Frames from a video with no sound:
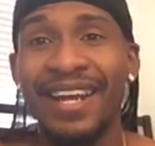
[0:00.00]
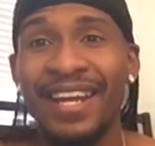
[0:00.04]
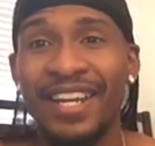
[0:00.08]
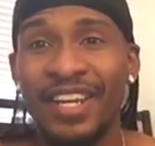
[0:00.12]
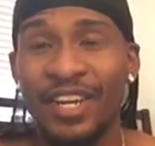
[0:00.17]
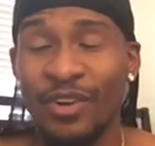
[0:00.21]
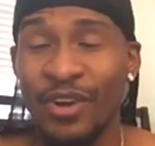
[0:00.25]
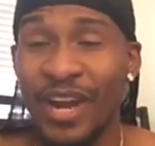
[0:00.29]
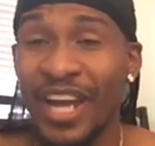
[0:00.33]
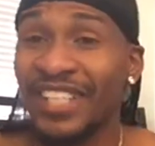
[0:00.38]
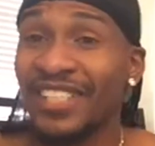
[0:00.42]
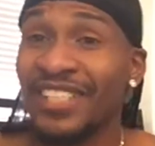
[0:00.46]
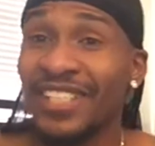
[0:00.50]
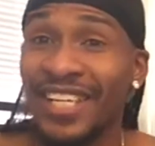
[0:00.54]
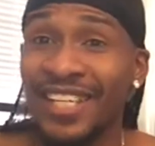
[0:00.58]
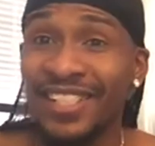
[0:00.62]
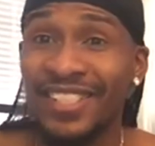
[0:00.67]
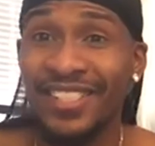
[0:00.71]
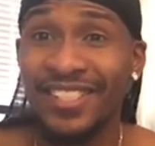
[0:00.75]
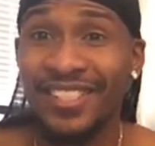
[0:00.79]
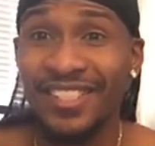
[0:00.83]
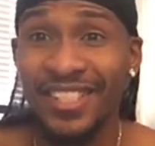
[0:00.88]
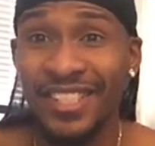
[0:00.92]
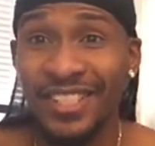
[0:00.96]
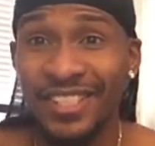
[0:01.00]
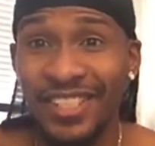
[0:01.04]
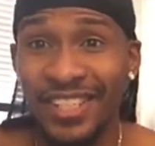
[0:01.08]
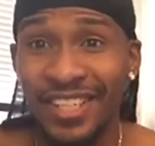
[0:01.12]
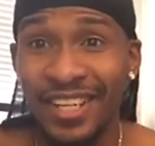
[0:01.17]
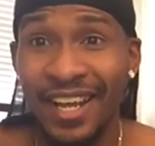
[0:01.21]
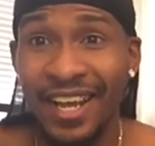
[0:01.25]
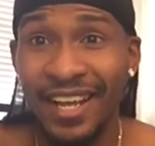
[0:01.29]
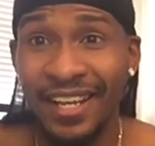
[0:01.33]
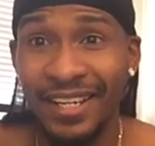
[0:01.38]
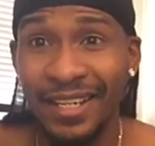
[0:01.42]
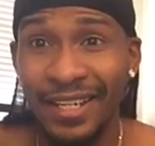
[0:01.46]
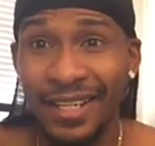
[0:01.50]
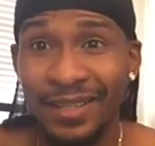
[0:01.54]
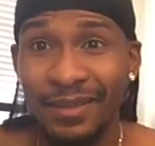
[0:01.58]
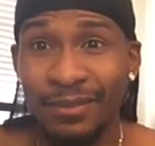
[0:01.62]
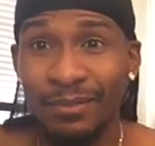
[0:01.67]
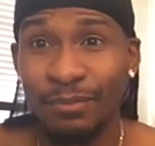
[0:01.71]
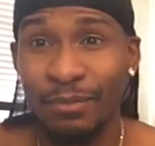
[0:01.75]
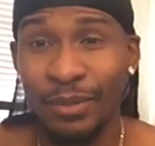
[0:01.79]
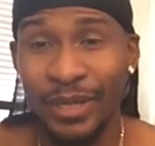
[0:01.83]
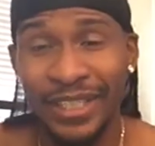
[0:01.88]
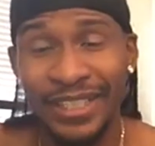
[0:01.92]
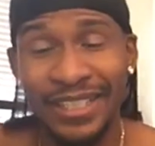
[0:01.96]
Congratulations to Jelani
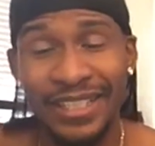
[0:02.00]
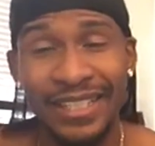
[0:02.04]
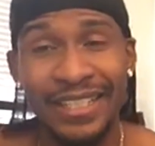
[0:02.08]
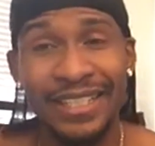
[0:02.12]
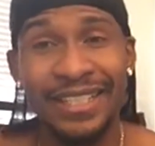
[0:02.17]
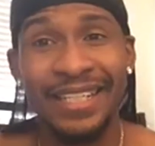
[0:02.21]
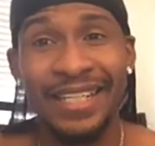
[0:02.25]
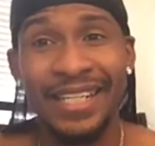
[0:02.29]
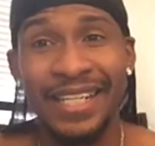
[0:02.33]
Brenton.